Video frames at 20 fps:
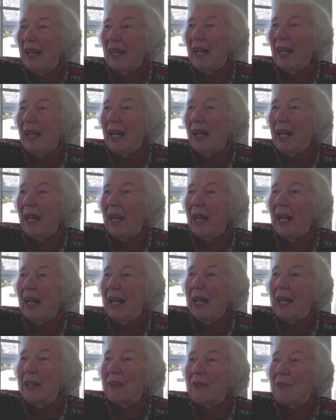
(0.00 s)

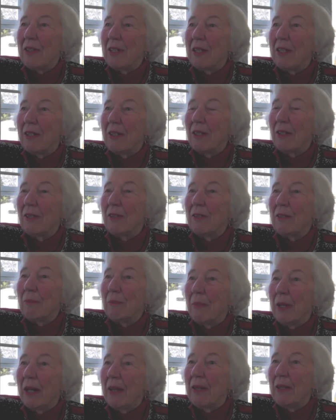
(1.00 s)
and she told her
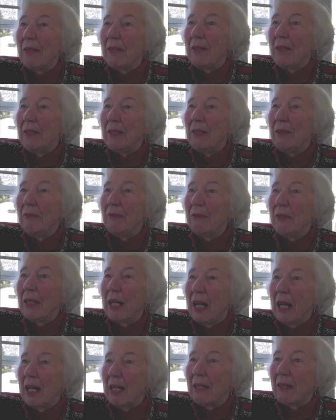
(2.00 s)
mother, you've
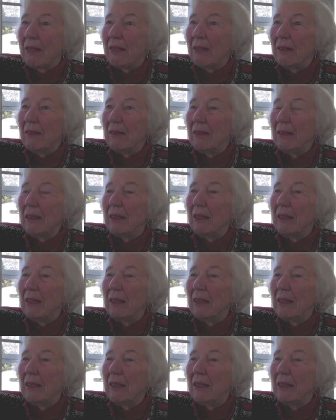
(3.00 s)
got to